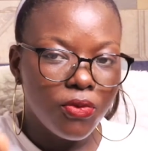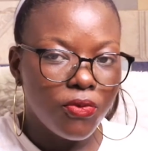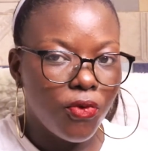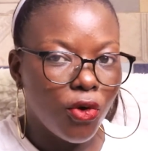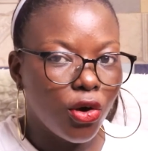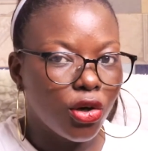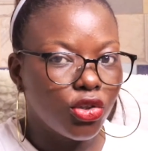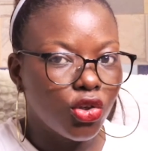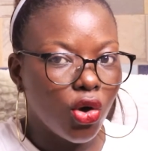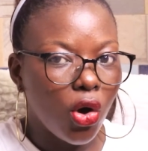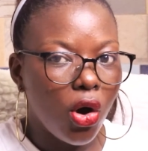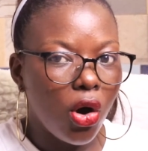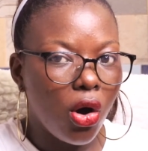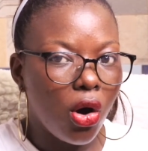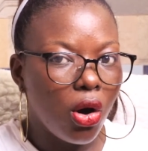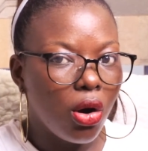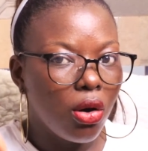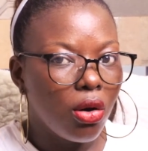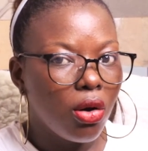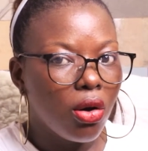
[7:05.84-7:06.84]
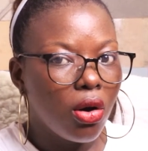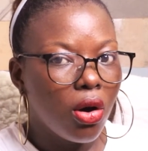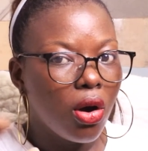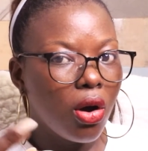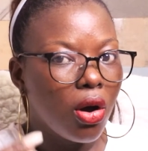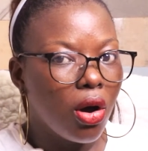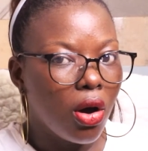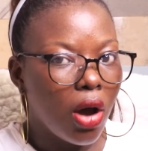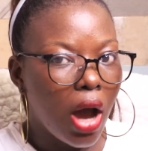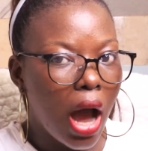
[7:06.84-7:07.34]
for your
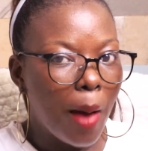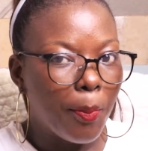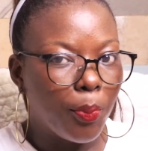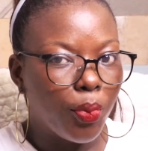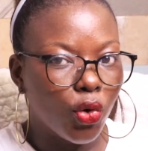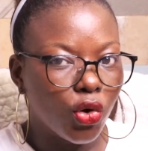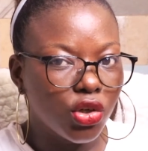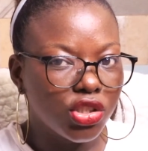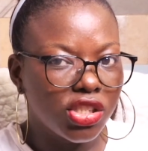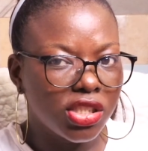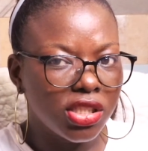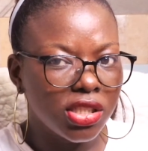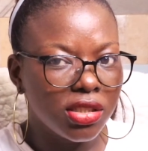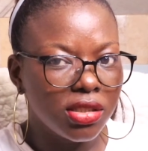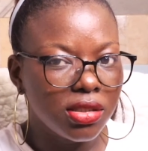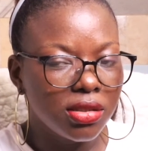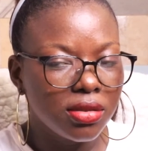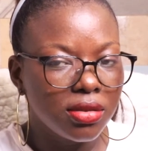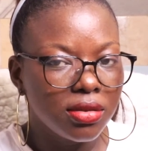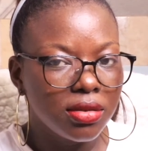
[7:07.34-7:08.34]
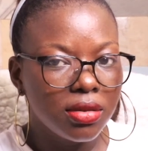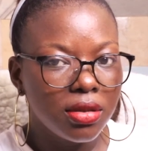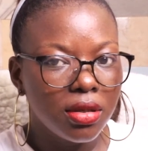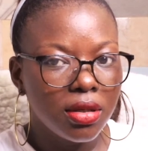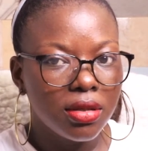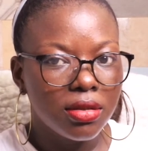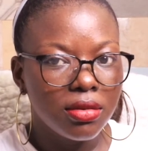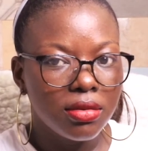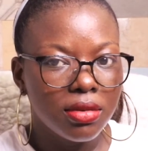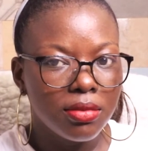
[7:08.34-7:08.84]
approaching,
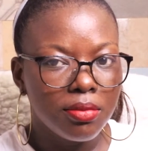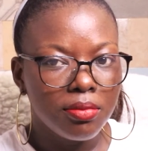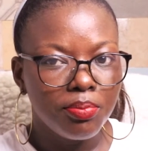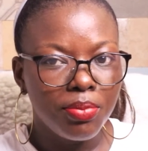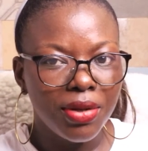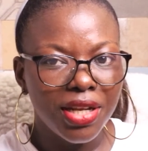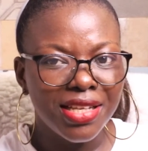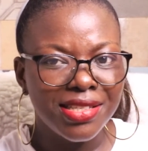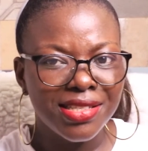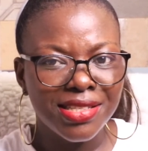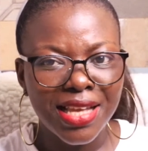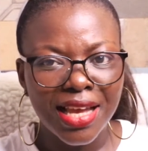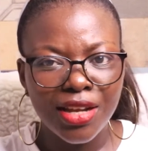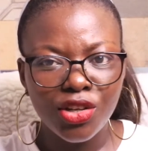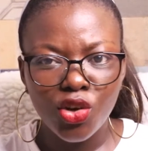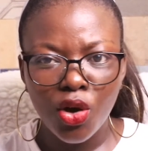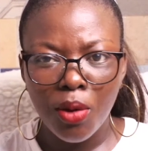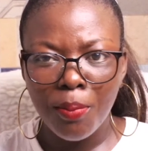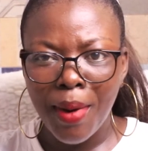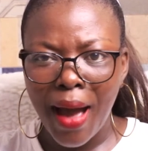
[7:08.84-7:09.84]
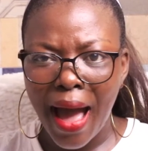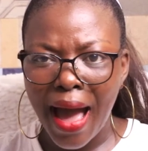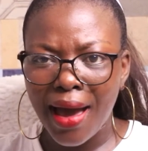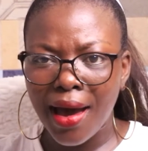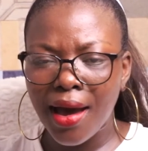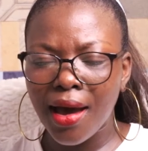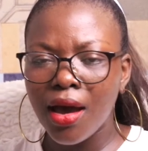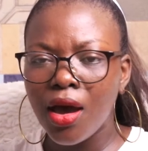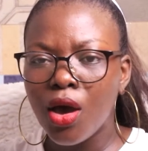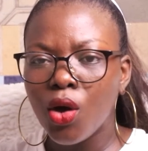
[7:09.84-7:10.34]
please turn your
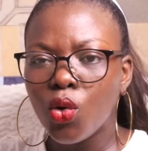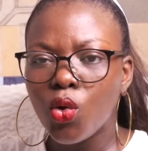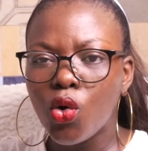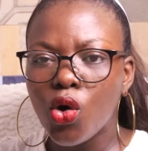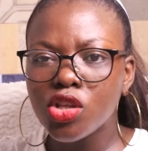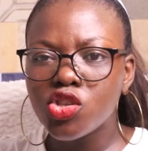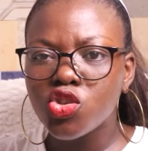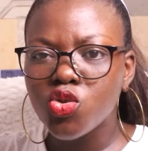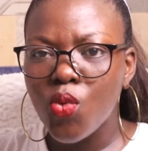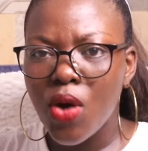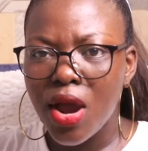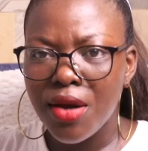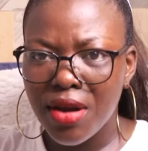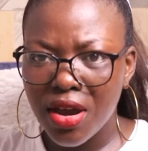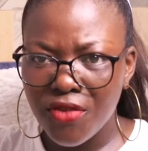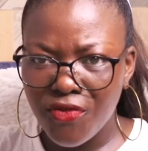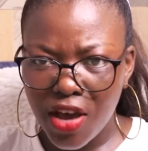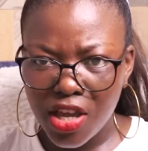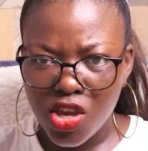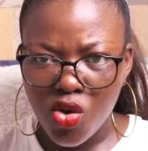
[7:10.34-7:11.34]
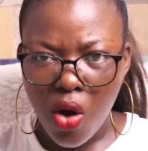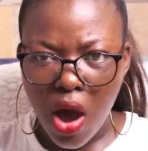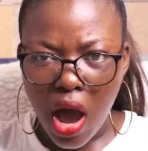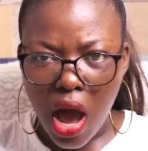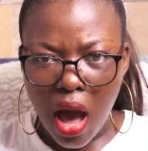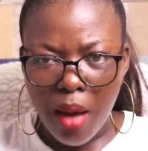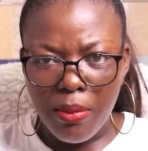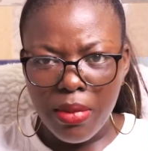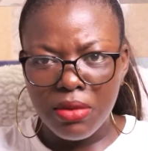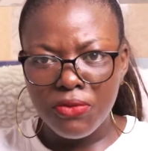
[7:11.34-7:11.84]
back, go to wherever you are
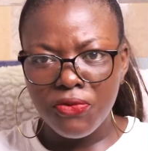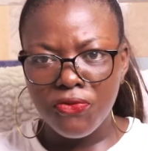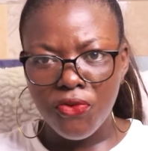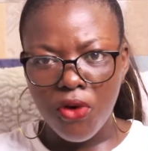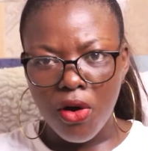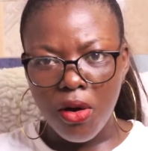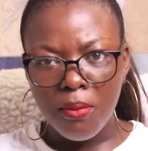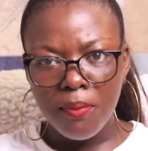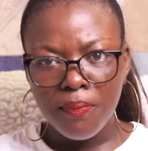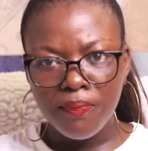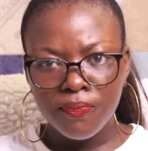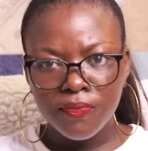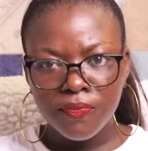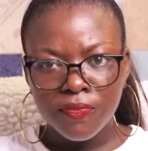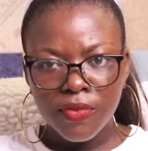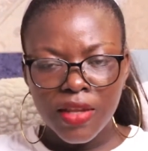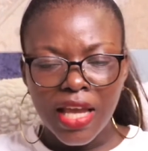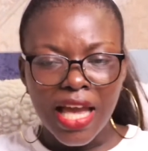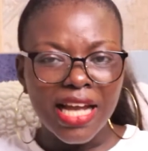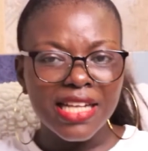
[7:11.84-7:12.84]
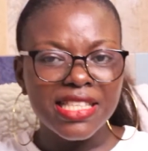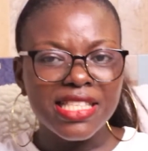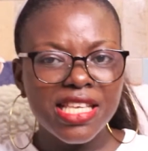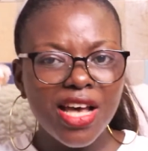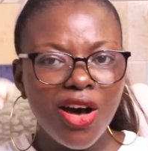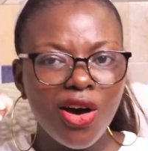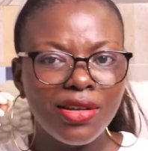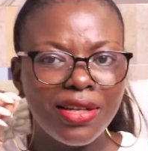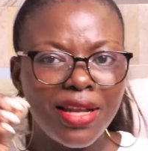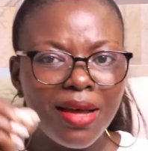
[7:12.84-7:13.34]
coming from, and
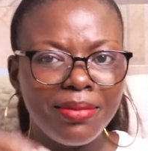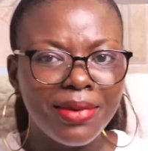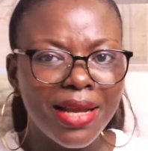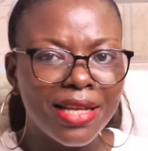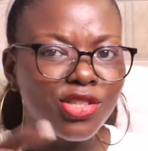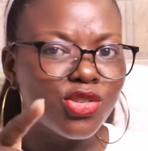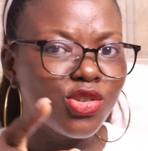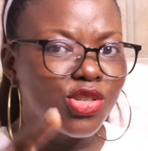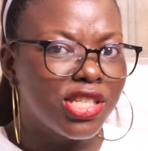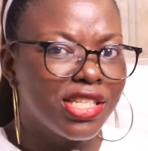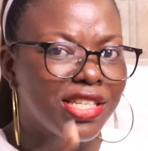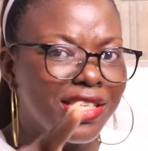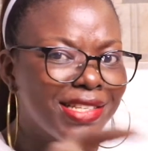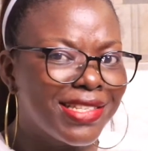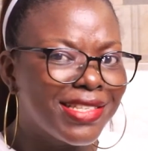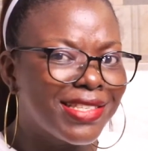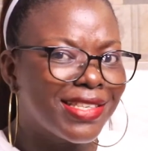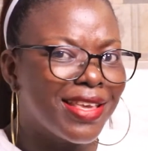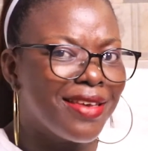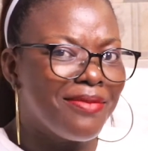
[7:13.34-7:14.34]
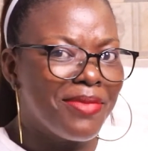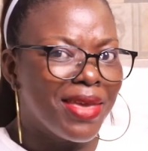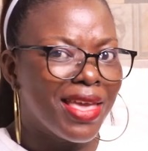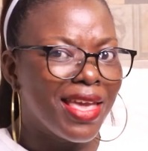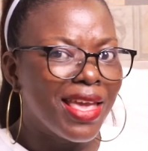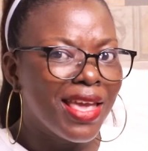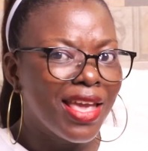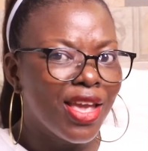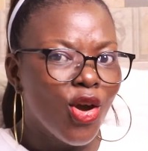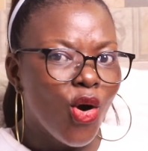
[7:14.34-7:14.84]
tell them that you didn't see
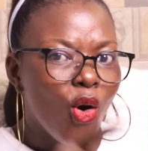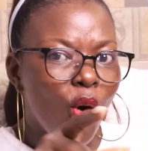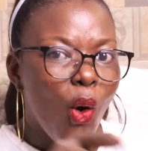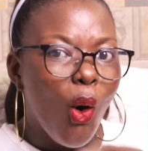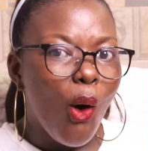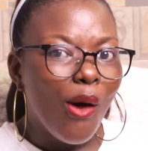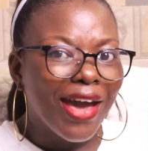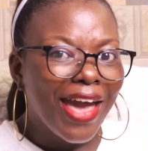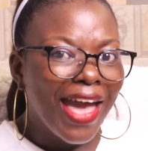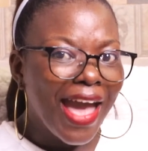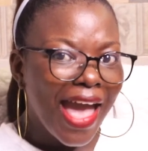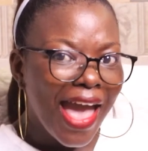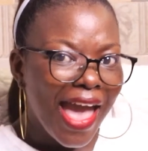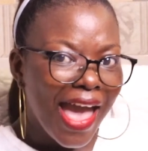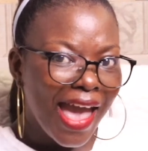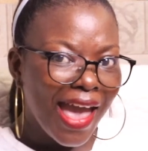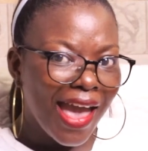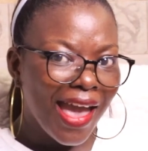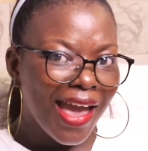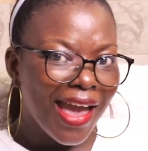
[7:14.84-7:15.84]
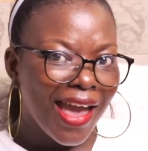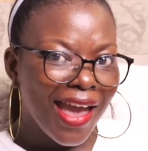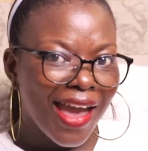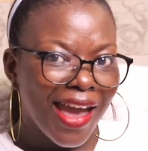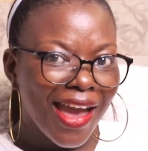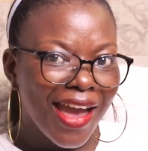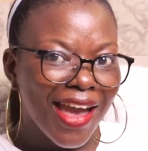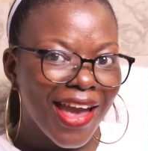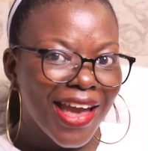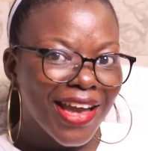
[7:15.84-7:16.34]
me, okay?
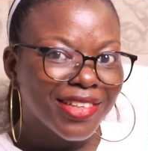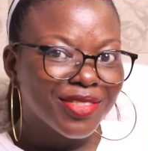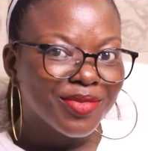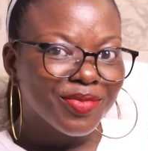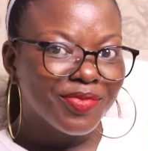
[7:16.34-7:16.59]
Thank you.